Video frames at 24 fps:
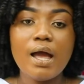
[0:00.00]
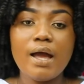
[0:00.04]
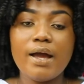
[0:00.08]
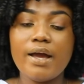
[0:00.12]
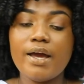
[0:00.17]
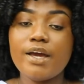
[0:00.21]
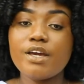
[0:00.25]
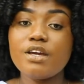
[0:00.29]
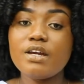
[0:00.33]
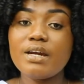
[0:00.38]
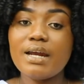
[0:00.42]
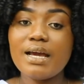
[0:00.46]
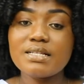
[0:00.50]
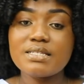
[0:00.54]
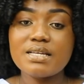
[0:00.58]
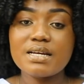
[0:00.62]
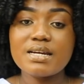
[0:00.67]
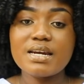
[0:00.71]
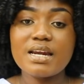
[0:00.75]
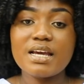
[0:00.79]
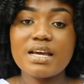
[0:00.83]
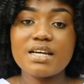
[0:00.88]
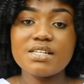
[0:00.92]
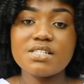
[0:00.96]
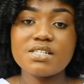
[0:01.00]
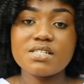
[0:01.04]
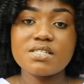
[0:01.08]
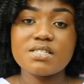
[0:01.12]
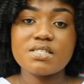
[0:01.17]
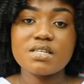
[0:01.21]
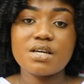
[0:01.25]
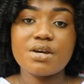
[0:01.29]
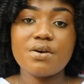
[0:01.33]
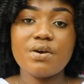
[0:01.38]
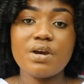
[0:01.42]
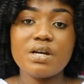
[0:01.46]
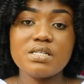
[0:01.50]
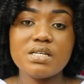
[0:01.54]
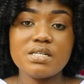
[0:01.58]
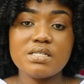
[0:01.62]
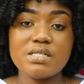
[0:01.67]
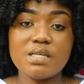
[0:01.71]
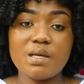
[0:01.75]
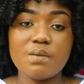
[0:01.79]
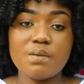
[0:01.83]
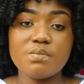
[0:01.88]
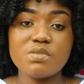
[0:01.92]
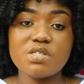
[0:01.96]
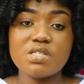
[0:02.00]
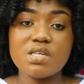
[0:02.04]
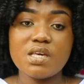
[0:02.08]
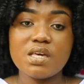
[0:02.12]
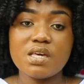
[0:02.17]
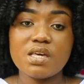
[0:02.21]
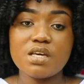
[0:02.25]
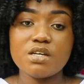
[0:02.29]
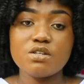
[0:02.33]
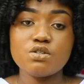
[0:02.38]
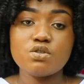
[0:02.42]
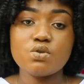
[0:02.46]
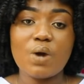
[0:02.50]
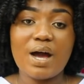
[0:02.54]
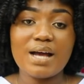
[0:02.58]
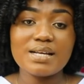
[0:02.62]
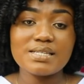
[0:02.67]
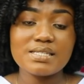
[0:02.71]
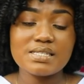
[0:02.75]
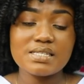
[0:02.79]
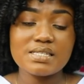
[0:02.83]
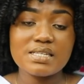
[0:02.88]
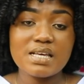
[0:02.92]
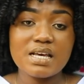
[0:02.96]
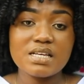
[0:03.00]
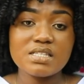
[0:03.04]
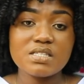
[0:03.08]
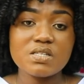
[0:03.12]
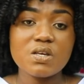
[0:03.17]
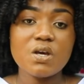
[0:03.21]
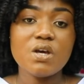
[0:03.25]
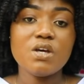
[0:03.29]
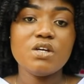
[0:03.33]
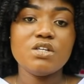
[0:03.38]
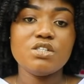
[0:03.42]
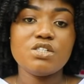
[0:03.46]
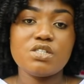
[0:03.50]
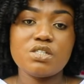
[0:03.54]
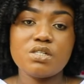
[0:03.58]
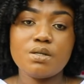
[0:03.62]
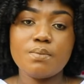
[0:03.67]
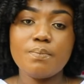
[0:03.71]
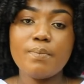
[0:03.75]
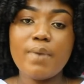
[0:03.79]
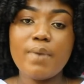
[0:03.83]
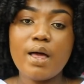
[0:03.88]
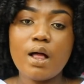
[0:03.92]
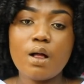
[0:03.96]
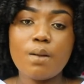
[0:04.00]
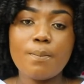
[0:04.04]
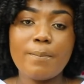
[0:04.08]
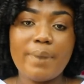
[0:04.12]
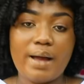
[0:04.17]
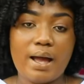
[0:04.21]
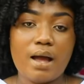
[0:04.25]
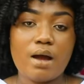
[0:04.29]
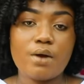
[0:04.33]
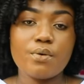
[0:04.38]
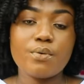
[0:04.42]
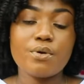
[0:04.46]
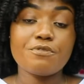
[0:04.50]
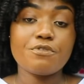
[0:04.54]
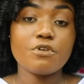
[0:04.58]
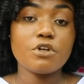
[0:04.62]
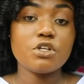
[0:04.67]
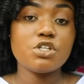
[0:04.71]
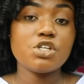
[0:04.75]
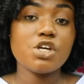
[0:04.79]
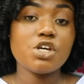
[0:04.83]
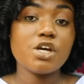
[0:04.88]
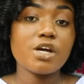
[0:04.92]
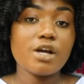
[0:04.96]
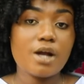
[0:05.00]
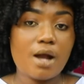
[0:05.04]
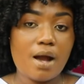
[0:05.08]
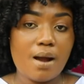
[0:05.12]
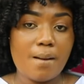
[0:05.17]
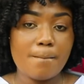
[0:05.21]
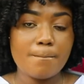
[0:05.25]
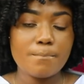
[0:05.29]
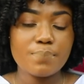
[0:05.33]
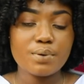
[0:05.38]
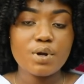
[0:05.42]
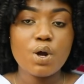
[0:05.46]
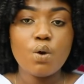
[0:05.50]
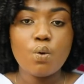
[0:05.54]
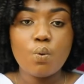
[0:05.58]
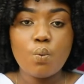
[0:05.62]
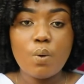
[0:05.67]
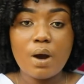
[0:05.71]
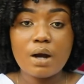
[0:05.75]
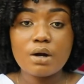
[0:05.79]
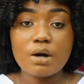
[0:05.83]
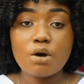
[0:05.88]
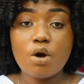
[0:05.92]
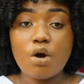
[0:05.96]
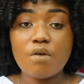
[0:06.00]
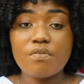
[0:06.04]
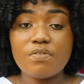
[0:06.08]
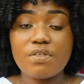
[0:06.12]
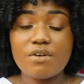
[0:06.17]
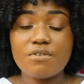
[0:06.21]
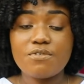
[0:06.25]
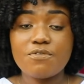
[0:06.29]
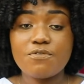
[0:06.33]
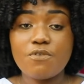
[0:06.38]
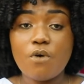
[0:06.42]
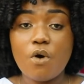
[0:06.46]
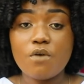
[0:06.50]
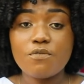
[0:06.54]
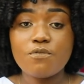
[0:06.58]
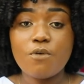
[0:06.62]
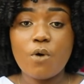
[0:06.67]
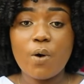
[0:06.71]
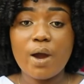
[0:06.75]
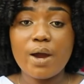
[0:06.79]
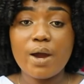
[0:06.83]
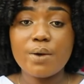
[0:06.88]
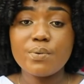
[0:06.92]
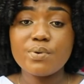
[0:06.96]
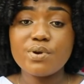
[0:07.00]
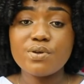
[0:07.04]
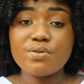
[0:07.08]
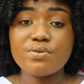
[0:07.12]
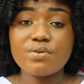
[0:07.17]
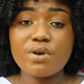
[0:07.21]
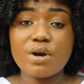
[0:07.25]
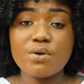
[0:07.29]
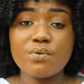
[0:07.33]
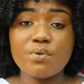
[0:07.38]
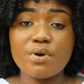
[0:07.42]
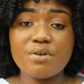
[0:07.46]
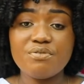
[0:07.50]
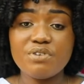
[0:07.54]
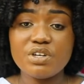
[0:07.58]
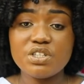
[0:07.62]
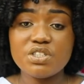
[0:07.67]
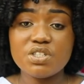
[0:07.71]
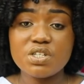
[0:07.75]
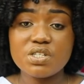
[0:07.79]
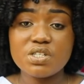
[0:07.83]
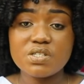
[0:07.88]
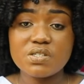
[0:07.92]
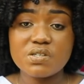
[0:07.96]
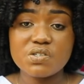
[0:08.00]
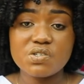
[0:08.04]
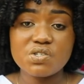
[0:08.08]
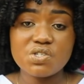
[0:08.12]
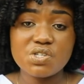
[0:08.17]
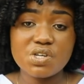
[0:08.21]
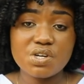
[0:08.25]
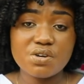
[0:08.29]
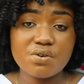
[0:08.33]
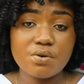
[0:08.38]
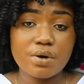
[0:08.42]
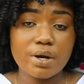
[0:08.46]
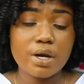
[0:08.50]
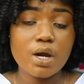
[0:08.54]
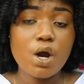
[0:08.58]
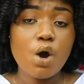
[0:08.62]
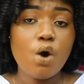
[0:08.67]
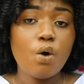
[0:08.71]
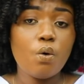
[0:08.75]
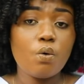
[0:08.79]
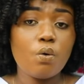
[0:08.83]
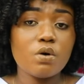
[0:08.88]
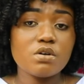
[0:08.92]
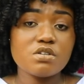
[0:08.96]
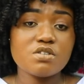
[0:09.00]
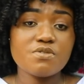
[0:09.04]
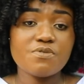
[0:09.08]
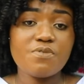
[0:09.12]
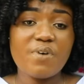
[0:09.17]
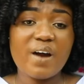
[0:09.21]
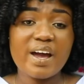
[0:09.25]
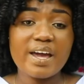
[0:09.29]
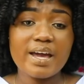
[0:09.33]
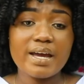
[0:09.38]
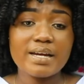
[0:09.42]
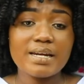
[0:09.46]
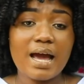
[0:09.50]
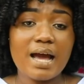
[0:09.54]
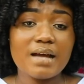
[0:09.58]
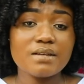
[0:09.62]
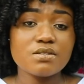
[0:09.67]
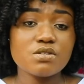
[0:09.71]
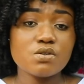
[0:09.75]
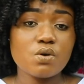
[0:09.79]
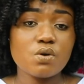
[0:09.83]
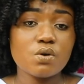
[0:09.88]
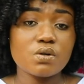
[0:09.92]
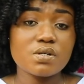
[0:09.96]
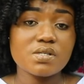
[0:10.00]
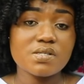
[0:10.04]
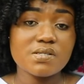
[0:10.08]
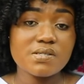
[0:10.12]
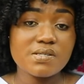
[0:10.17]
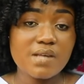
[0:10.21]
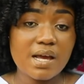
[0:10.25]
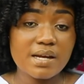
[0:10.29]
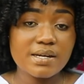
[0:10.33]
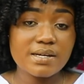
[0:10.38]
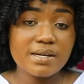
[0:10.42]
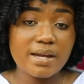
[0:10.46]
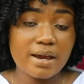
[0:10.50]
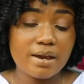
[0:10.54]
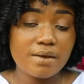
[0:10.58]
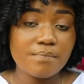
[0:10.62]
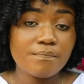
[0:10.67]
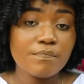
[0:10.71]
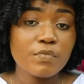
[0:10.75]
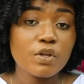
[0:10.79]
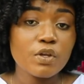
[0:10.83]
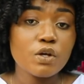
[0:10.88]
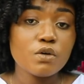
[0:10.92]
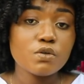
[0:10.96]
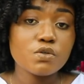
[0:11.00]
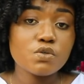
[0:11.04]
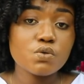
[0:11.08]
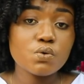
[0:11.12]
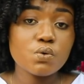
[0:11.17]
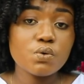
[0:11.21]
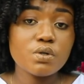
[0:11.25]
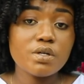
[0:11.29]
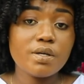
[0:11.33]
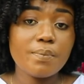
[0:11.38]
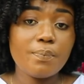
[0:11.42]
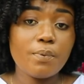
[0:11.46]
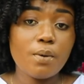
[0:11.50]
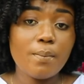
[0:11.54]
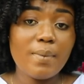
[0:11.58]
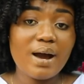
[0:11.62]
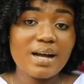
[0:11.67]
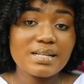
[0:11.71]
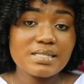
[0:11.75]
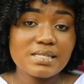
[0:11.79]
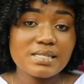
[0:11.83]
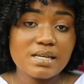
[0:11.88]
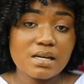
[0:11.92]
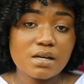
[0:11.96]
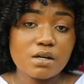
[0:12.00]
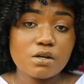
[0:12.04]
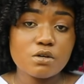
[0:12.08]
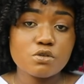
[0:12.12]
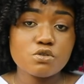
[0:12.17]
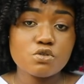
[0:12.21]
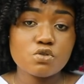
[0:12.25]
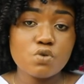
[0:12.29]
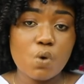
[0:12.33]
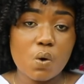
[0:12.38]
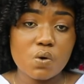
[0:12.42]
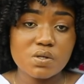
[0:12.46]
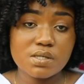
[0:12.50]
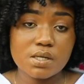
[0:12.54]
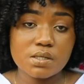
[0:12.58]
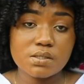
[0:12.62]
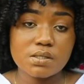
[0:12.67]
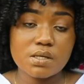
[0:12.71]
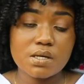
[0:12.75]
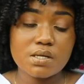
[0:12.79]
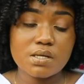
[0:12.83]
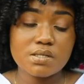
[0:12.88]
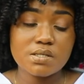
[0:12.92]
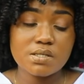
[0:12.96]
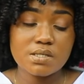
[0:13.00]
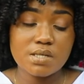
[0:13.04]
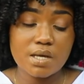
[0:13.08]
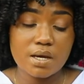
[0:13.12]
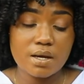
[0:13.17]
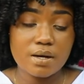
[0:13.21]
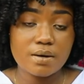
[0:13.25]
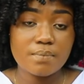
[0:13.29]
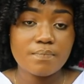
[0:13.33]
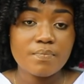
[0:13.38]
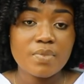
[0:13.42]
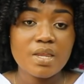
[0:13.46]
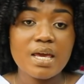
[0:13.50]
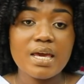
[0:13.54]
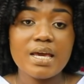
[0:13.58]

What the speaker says: A United Nations security team seeking to assess Shemelba refugee camp, one of the 4 for Eritrean refugees in Tigray, was fired at on Sunday, 2 diplomatic sources said.